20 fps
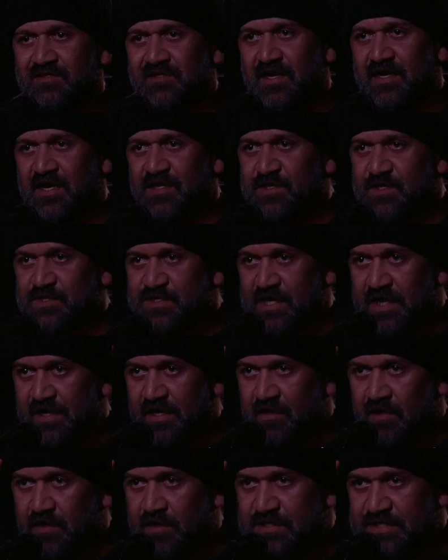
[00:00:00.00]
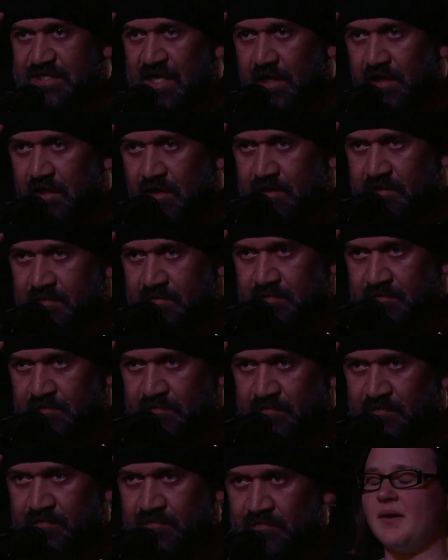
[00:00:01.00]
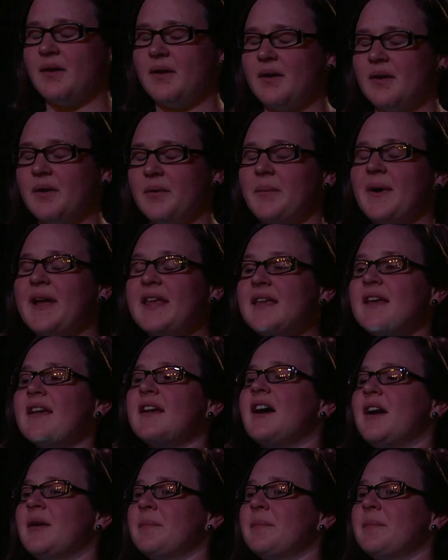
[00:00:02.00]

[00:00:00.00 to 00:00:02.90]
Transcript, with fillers: and at the setting of the sun. Waking